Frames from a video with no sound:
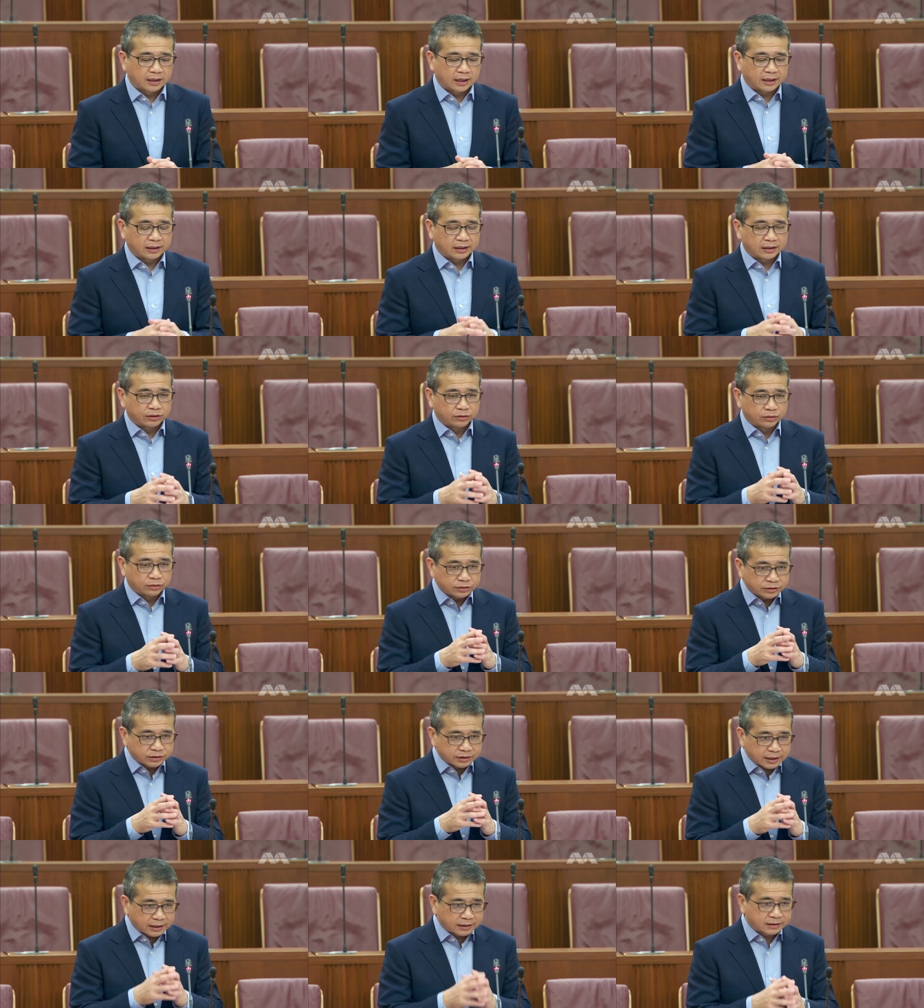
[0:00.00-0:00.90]
And in
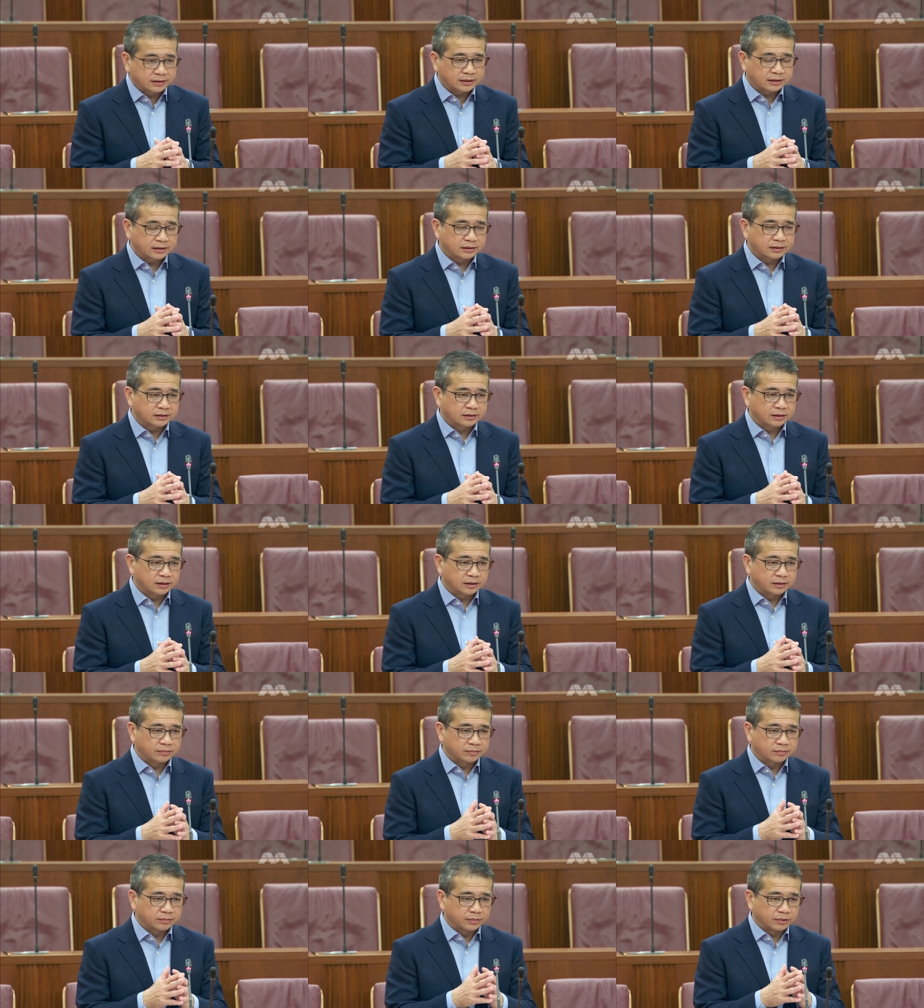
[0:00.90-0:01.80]
those cases,
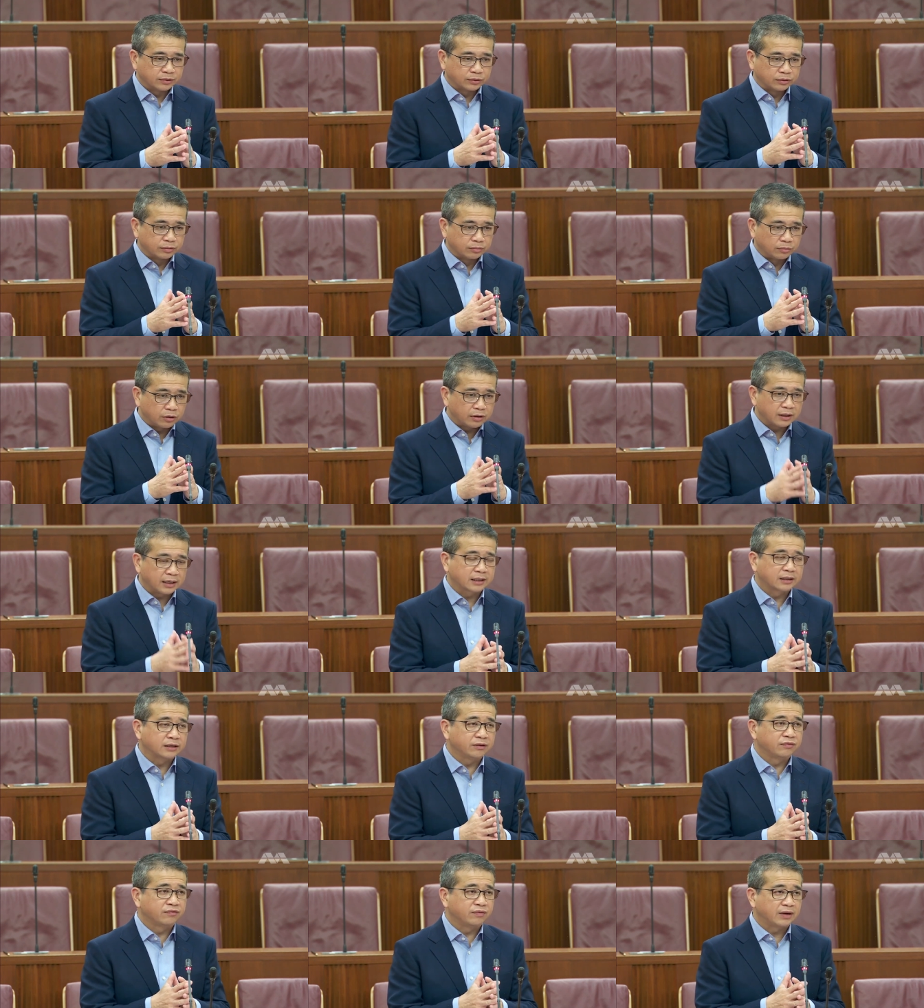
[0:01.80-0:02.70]
uh, you'll more
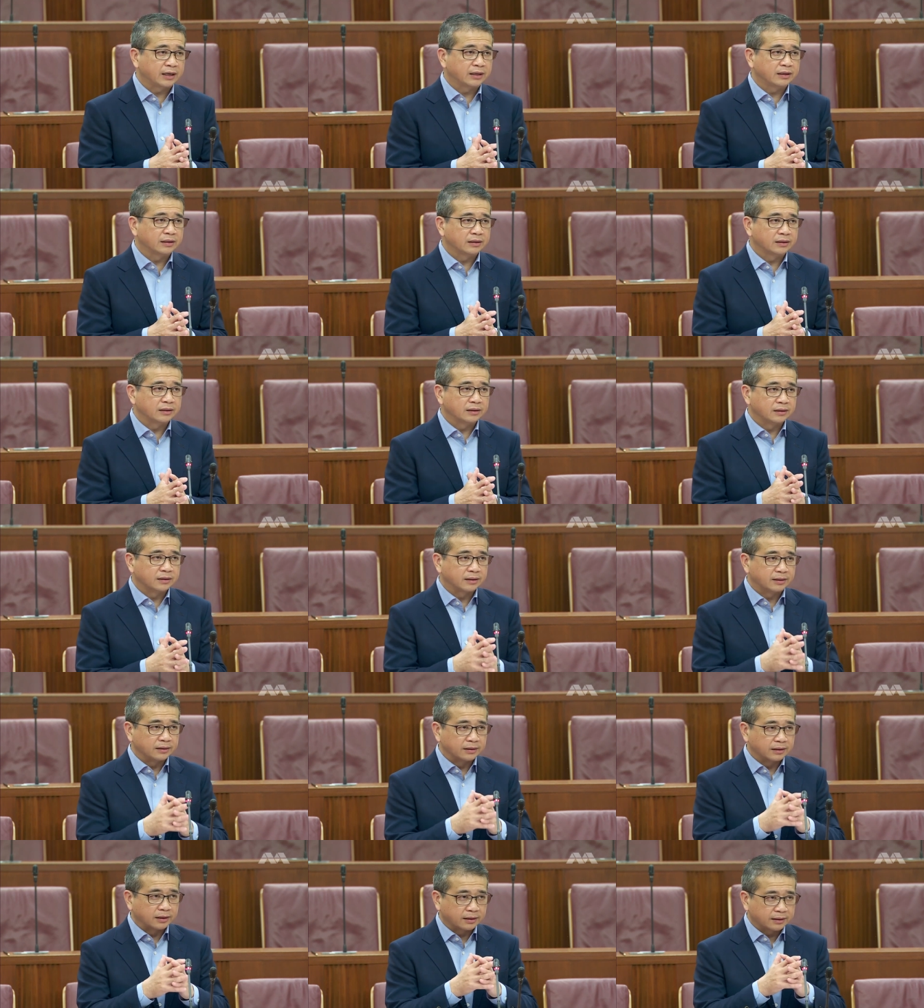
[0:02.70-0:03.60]
likely find
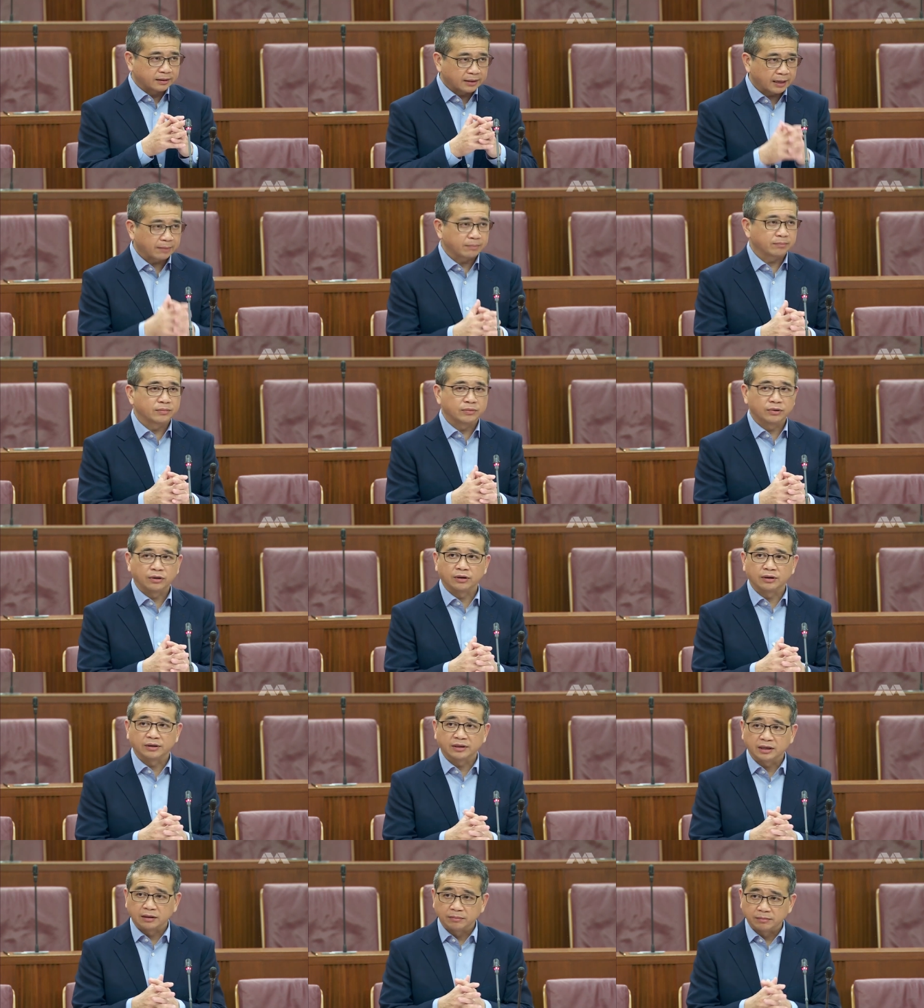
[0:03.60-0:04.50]
a cap
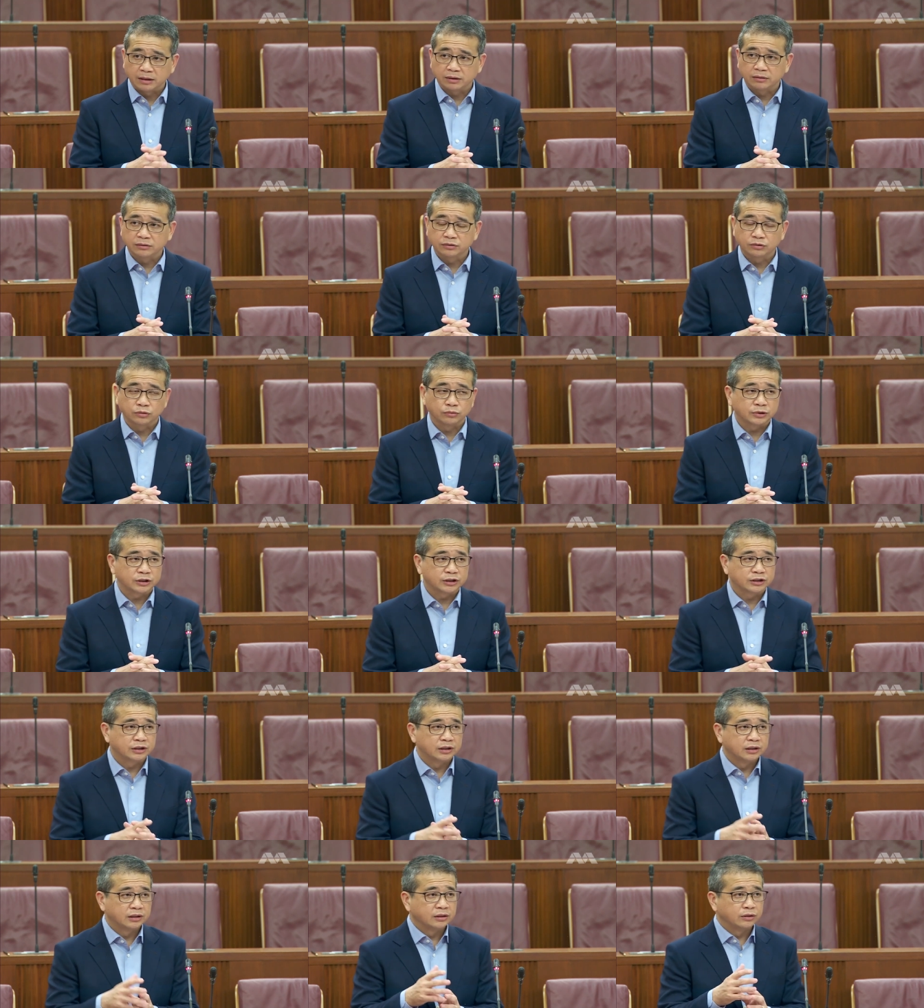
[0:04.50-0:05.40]
on the amount to
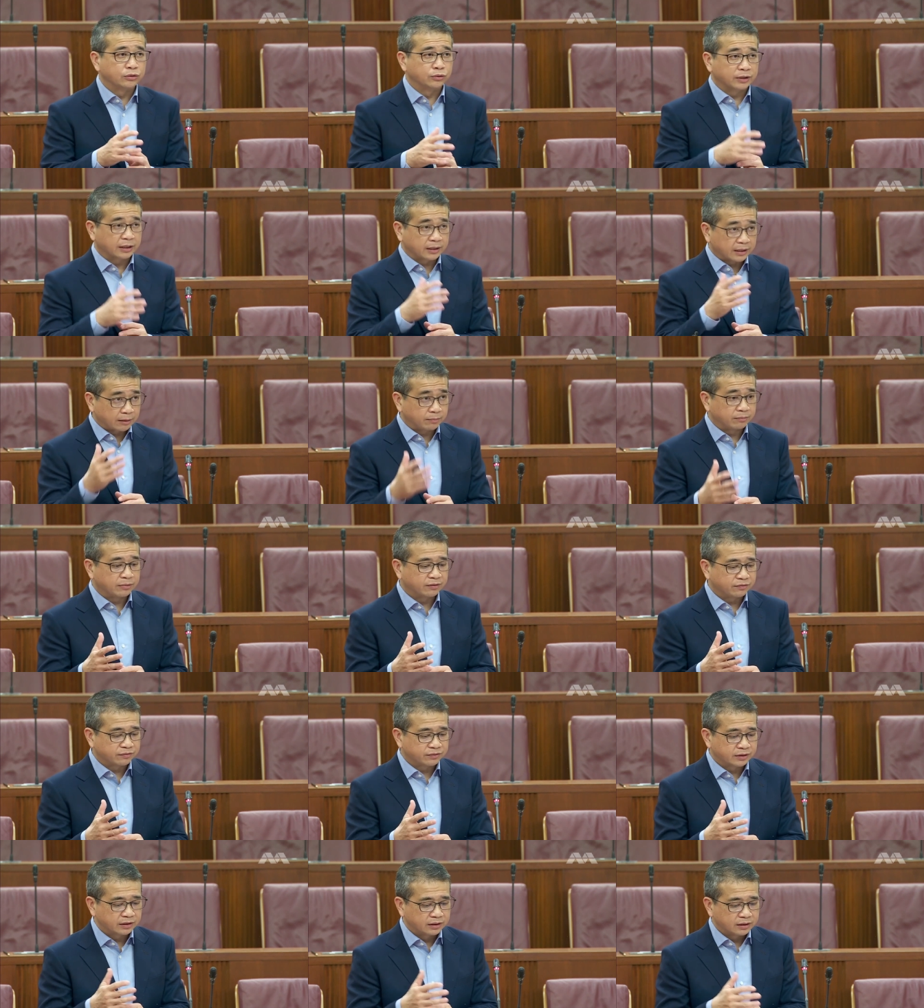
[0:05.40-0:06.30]
which you can
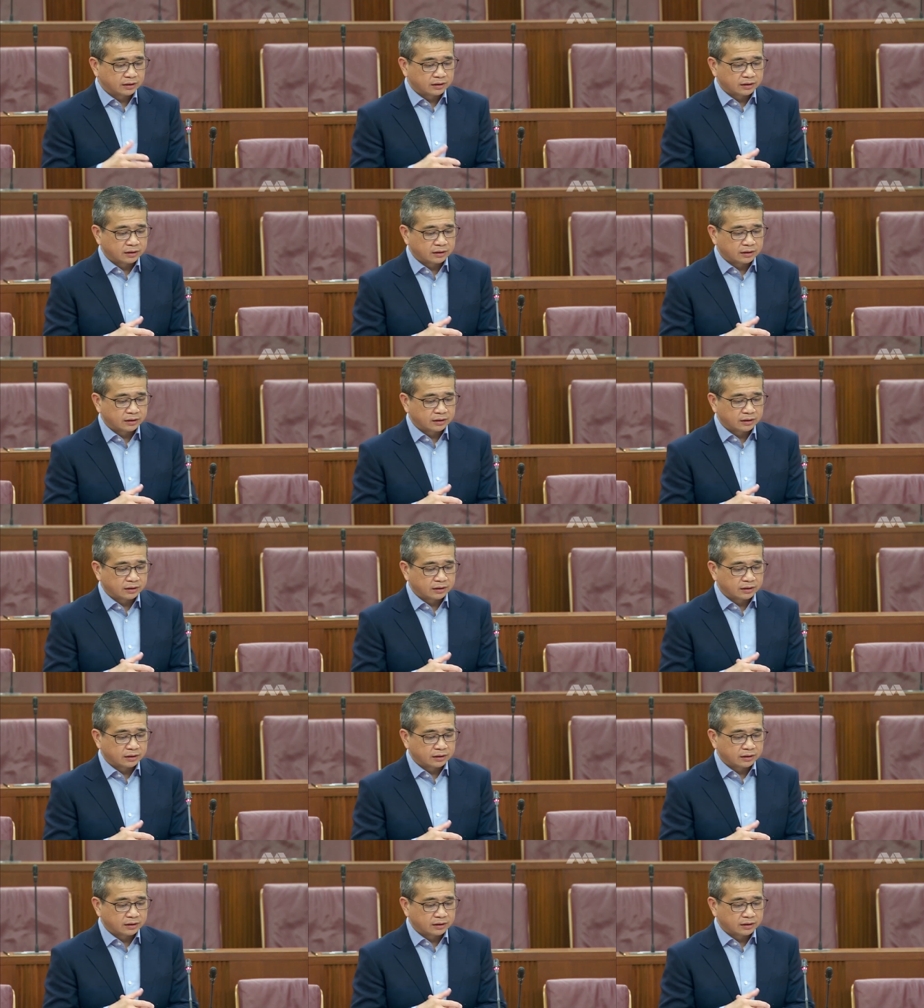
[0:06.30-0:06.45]
uplift.